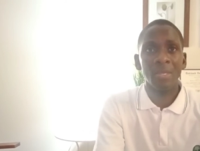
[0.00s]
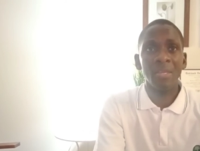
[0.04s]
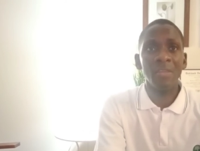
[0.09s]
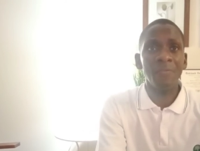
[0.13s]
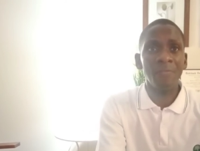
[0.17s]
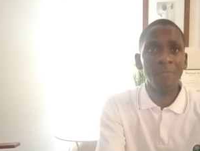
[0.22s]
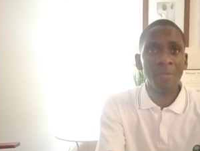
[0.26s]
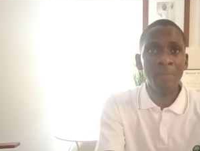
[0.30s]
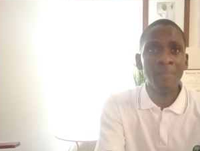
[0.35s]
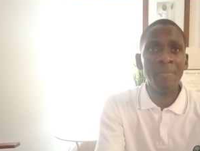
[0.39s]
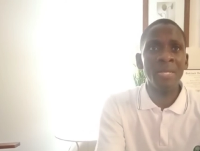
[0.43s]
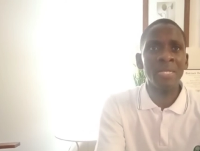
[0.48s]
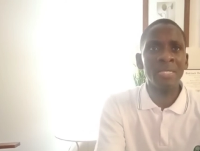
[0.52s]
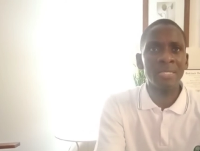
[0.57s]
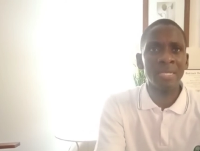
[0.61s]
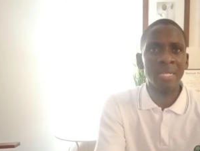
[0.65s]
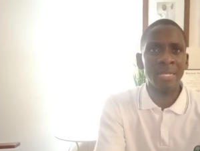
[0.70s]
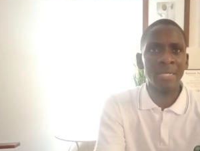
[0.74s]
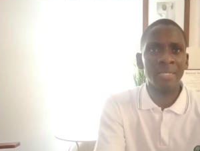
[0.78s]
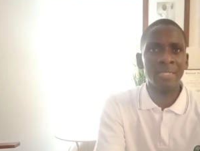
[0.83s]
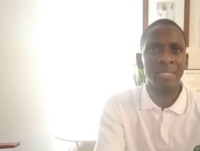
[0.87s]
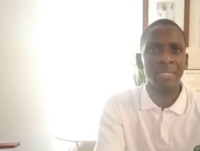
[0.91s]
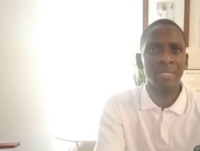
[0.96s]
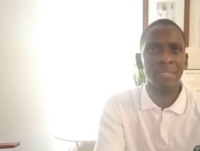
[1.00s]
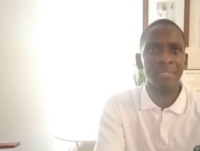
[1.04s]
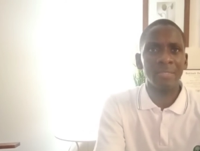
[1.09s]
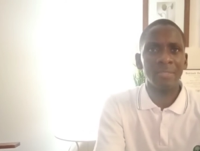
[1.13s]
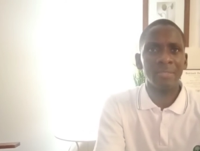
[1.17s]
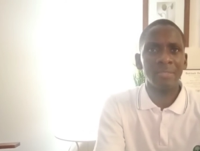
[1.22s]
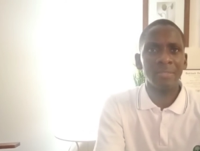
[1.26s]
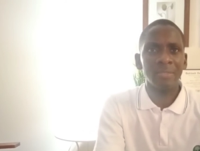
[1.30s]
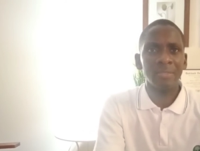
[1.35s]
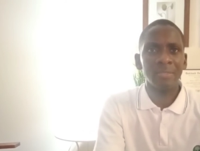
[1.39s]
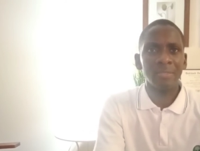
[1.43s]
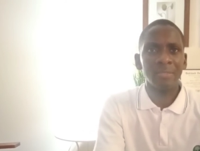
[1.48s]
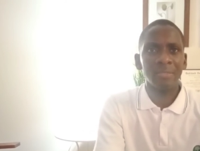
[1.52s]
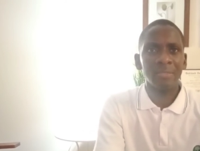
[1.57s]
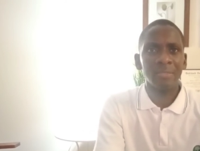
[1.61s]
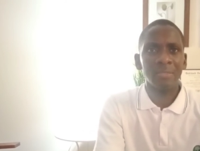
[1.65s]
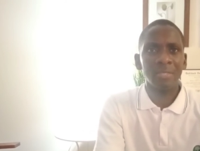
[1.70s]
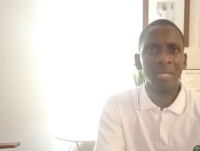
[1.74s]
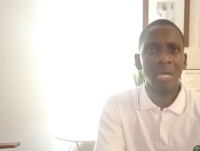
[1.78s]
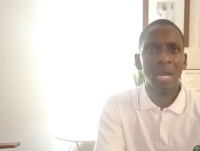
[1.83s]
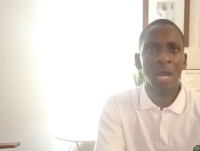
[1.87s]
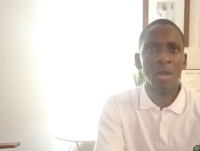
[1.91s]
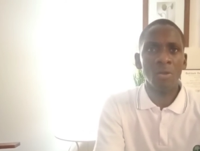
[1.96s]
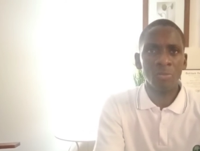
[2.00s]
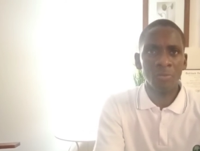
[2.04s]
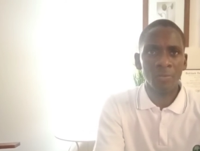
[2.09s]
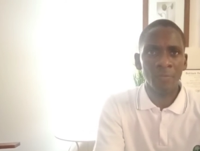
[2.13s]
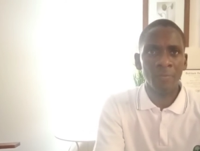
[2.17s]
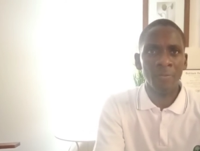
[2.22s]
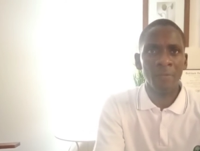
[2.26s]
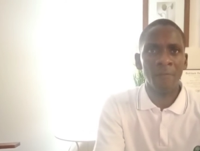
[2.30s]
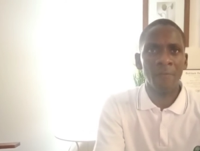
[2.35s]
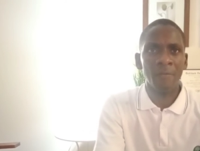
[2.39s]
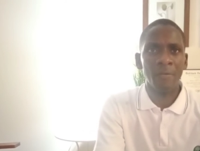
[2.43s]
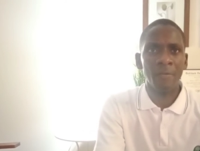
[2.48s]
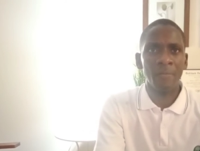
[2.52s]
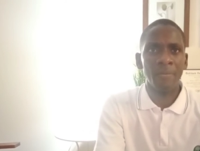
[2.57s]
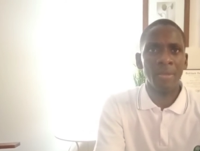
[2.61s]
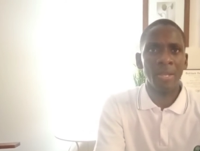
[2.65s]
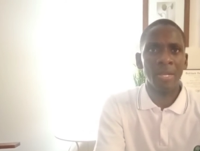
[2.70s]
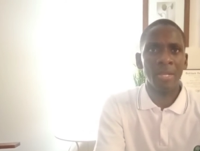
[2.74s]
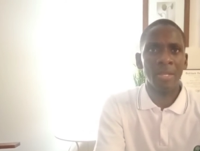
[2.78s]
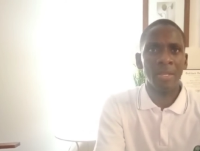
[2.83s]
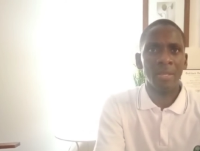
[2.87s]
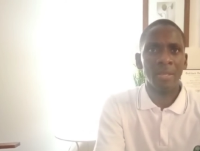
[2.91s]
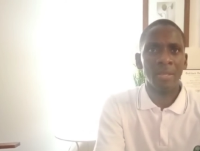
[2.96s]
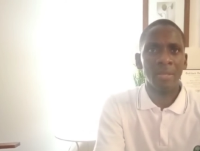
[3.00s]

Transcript: If you are being selected out of the very many,